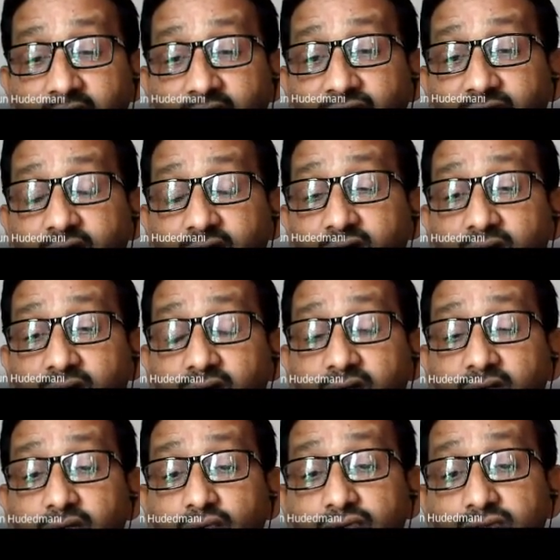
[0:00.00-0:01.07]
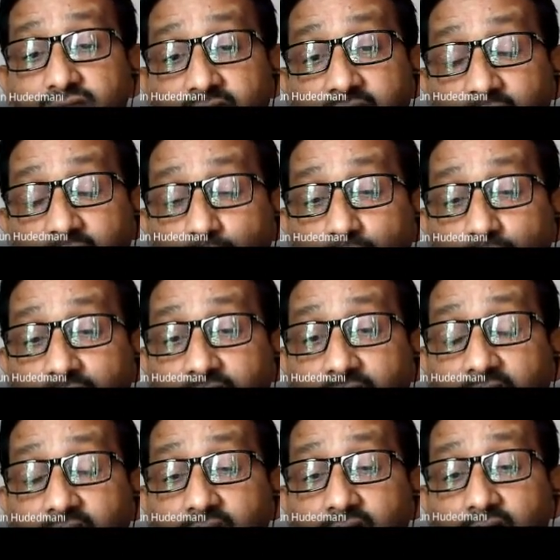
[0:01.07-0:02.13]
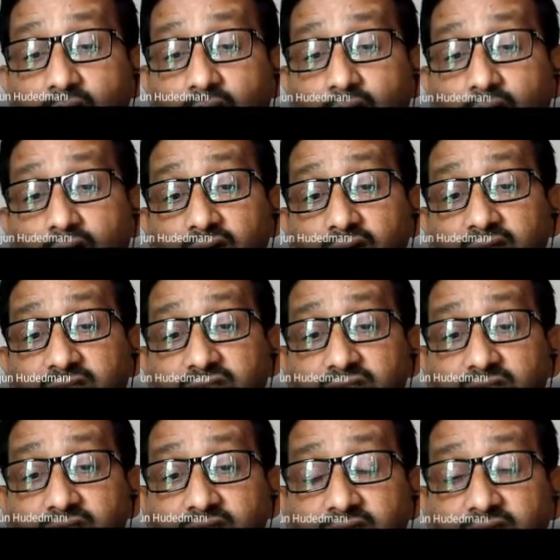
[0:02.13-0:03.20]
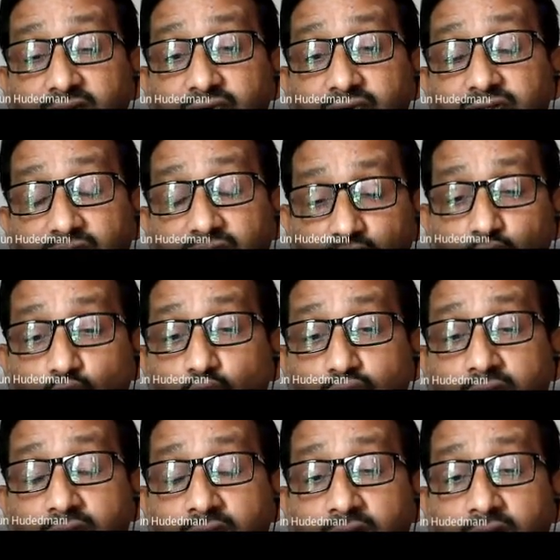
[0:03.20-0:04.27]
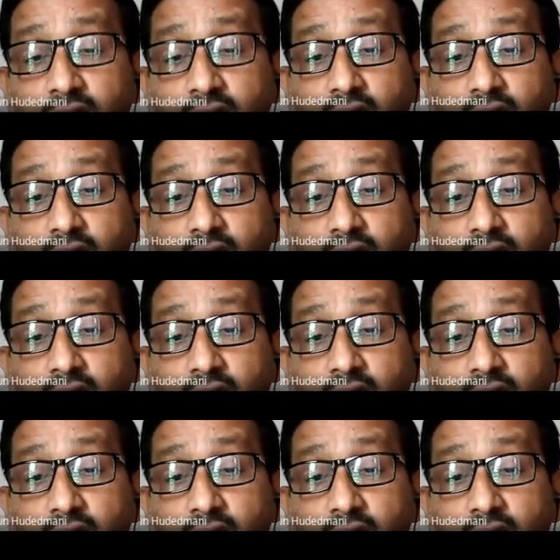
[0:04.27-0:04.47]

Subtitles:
difficult to see to it that all the generators which are chosen